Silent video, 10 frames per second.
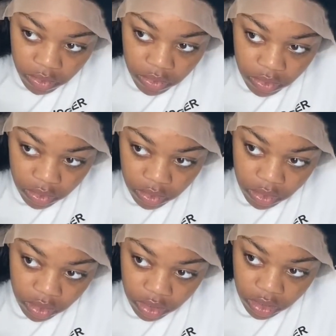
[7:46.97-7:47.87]
And I'm
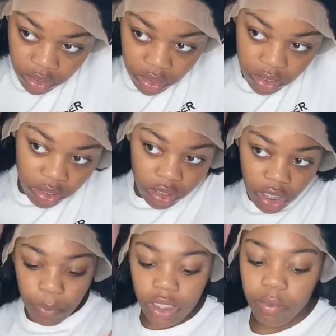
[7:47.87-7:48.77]
putting some hair
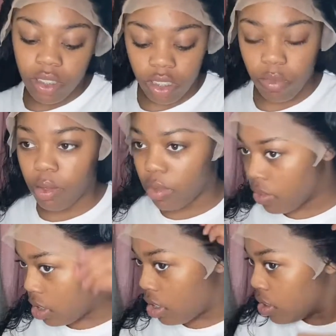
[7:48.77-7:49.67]
clips in my
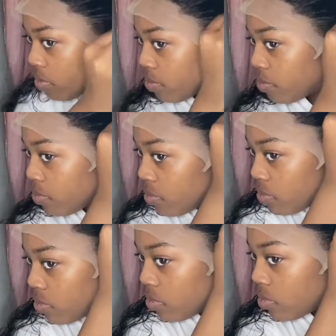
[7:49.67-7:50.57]
hair to hold the hair
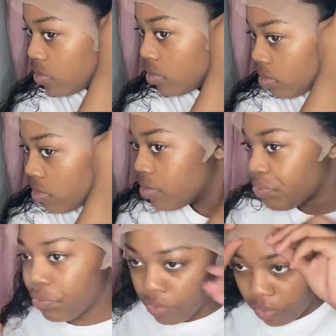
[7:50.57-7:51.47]
back because I'm
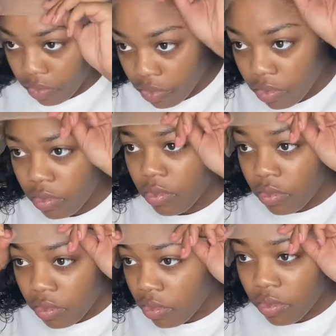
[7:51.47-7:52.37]
gonna part it
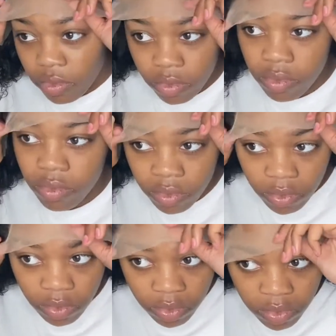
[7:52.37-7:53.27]
into 3
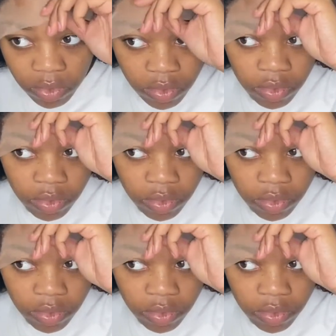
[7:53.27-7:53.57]
sections.